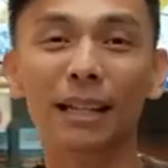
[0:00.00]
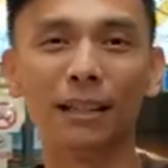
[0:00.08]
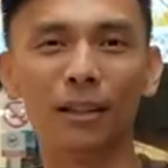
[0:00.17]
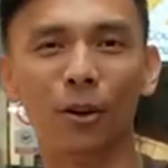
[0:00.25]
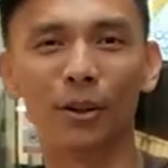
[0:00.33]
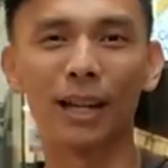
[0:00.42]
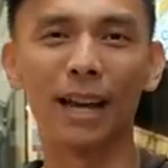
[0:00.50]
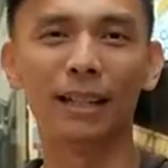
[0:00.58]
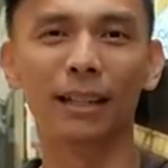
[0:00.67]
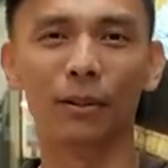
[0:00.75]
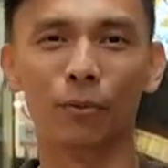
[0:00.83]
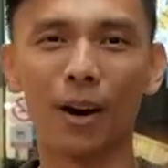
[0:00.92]
is
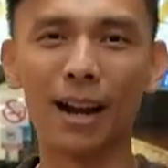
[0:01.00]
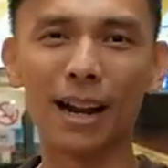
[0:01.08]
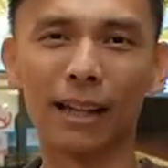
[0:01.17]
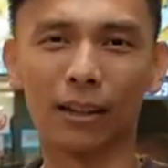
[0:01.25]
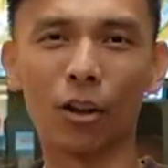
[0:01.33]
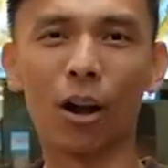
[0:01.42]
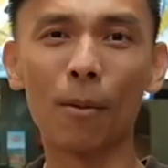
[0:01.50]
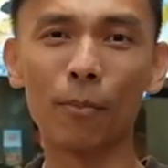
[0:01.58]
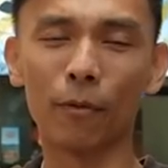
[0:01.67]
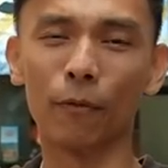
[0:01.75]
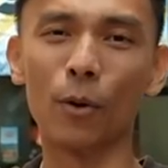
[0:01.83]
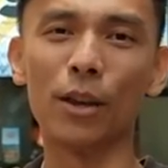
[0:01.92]
located right at the top
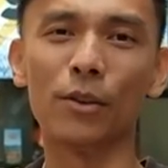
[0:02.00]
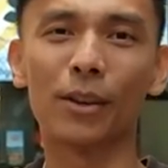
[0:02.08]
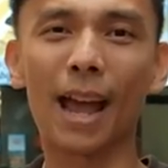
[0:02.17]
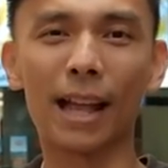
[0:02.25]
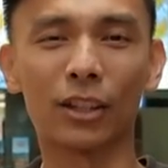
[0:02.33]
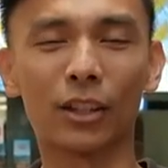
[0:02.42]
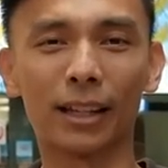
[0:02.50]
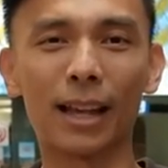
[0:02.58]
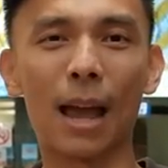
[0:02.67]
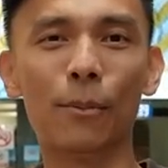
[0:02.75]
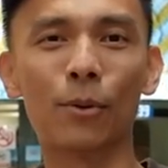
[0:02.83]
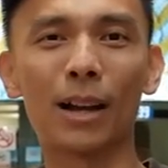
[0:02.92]
of where you catch the
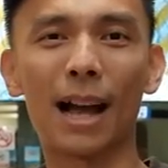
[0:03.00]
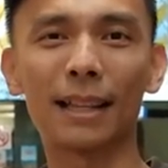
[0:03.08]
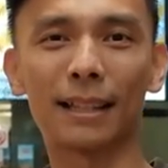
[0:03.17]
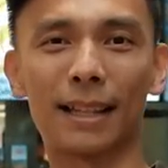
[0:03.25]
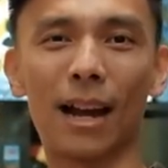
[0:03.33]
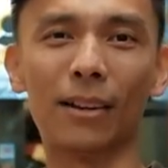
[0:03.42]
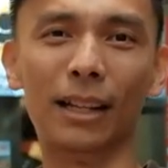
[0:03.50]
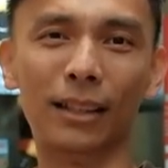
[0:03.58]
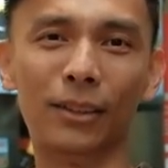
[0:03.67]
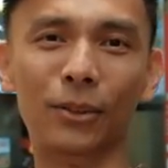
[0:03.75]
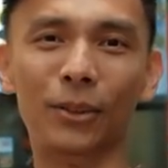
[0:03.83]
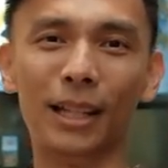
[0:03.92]
cable cars down
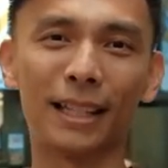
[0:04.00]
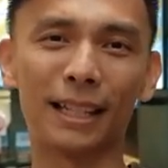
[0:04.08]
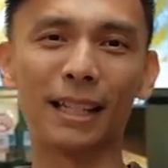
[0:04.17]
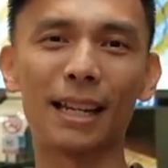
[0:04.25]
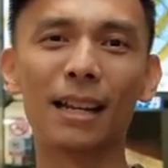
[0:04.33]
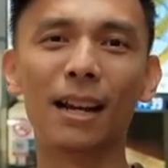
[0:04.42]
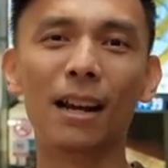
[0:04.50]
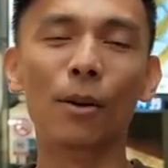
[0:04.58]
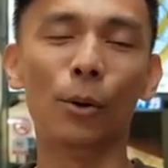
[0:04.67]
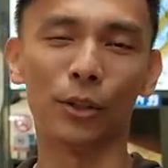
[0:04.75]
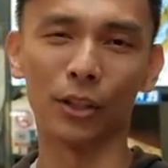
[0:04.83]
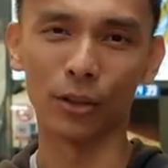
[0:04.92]
into the city,
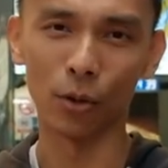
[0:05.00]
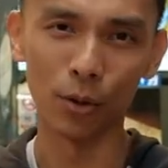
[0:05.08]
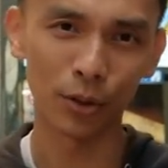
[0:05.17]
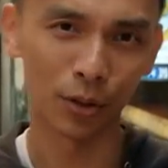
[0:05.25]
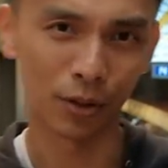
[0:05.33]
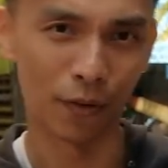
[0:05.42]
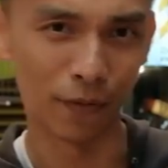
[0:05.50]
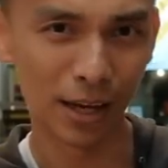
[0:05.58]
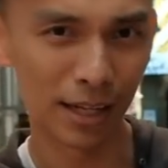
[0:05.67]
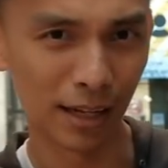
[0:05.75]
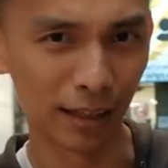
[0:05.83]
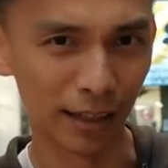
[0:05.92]
which is also
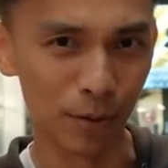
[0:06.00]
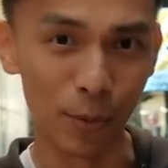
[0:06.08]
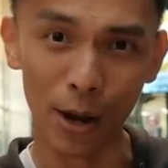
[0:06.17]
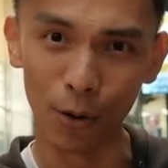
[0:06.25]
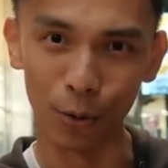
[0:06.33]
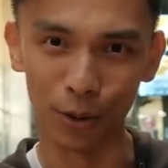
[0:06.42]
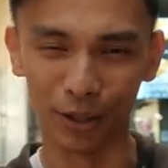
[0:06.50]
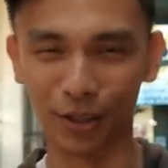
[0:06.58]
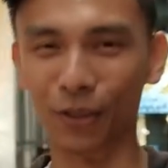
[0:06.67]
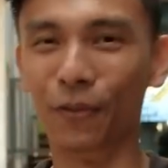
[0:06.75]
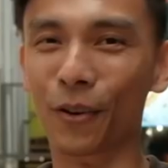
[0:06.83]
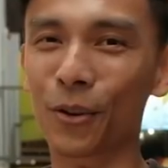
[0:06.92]
conveniently where all the
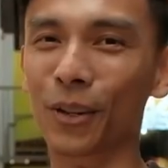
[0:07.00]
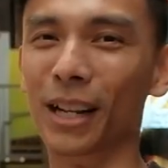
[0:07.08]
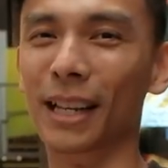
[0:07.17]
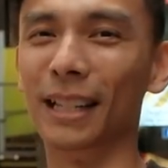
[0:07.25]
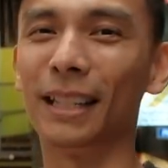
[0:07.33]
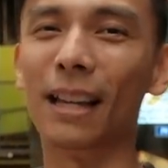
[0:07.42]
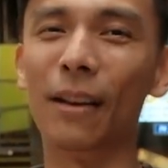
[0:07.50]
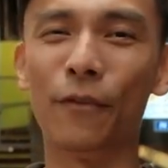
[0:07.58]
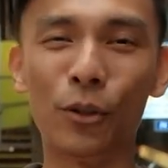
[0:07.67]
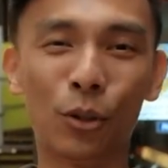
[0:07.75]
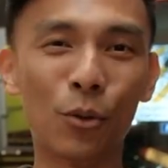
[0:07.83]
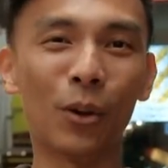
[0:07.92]
good food is. If
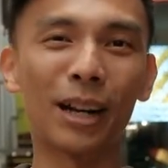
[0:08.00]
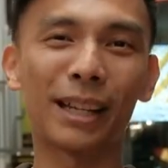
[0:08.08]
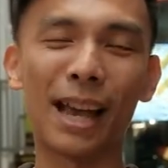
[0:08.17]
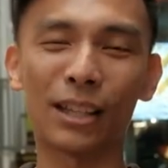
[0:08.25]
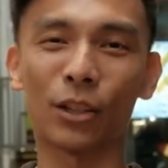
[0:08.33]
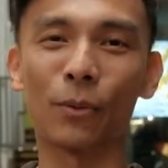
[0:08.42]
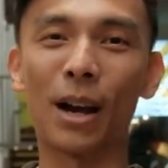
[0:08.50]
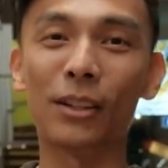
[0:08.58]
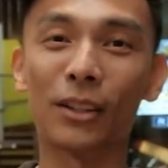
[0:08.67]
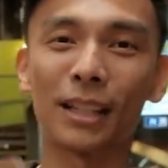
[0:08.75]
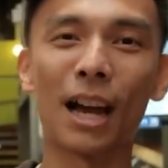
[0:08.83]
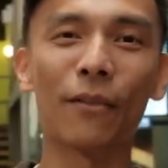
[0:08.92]
you do want to catch the ride
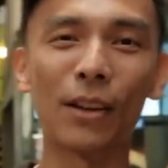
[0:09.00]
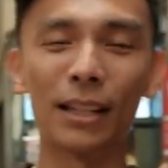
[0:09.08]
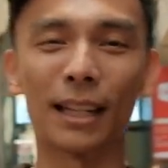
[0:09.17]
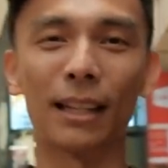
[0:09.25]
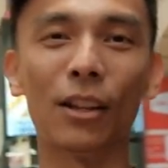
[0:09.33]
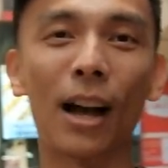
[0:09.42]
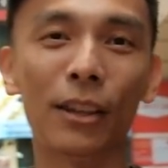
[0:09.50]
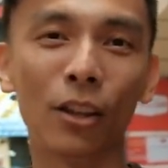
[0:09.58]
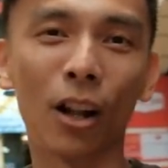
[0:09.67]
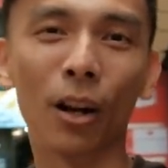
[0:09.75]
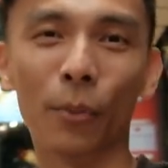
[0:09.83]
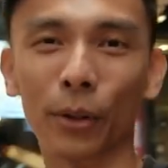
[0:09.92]
yourself, it's a
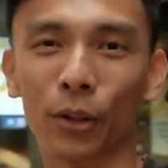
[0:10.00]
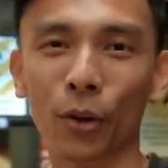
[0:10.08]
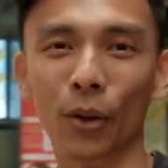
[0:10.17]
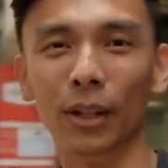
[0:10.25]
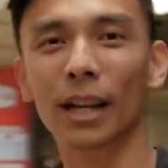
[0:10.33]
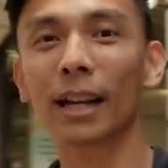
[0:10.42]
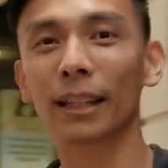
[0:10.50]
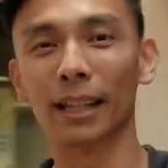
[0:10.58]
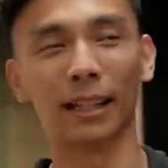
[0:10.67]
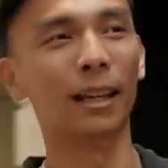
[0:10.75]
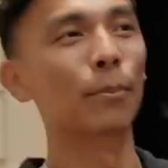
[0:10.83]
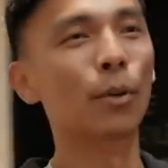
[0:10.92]
$9 return
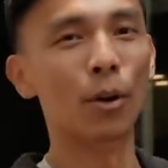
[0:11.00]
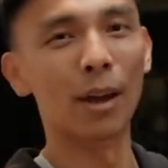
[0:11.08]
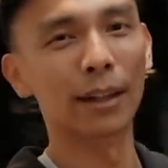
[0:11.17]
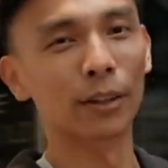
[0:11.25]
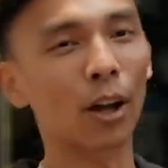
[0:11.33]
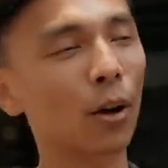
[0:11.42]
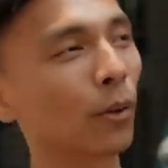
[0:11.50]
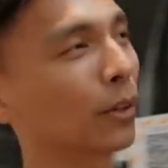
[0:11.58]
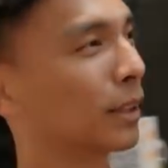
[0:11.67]
ticket per adult.